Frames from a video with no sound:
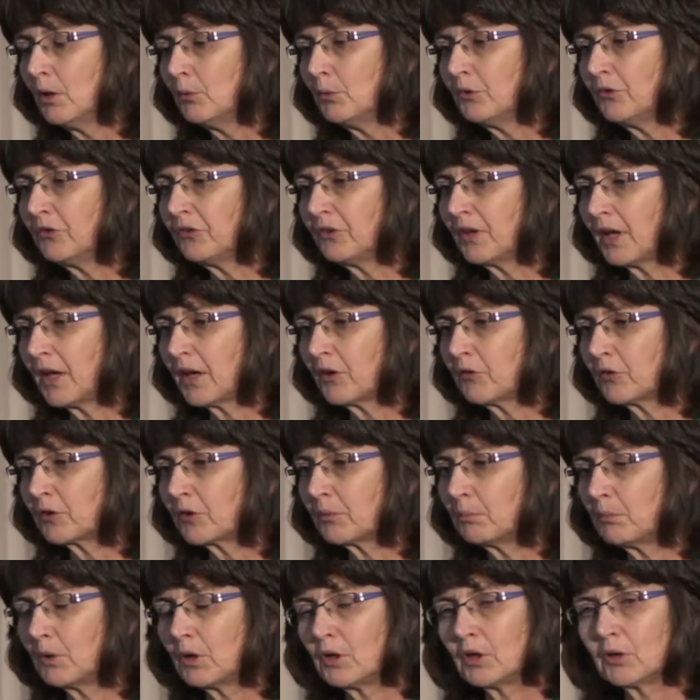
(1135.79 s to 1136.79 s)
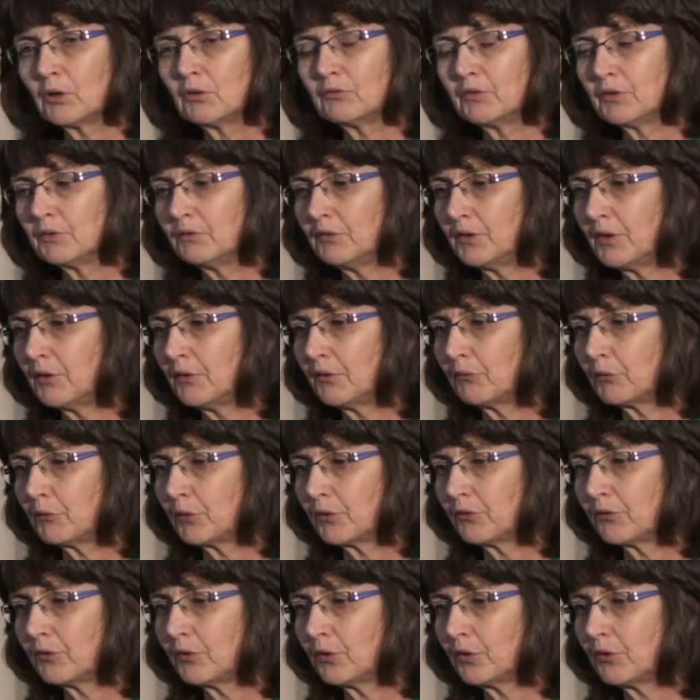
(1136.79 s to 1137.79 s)
which is an accurate mark of ovarian
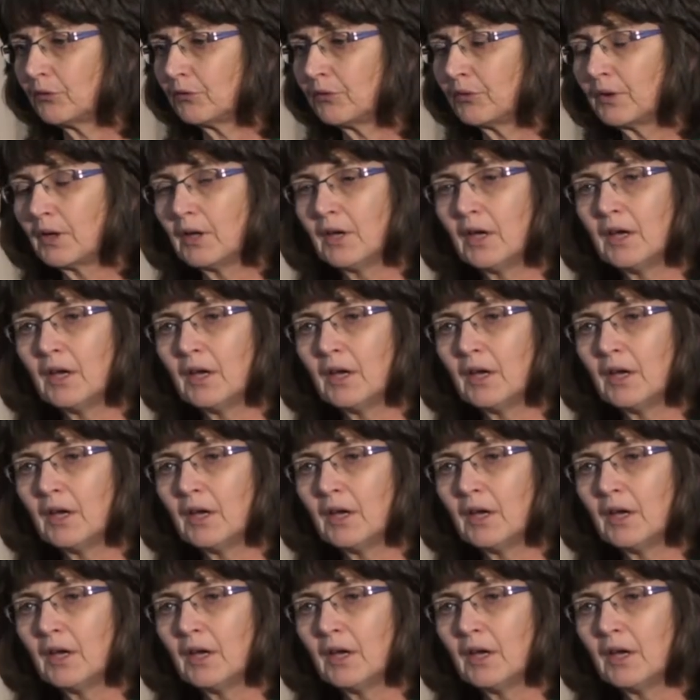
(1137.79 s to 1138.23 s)
reserve,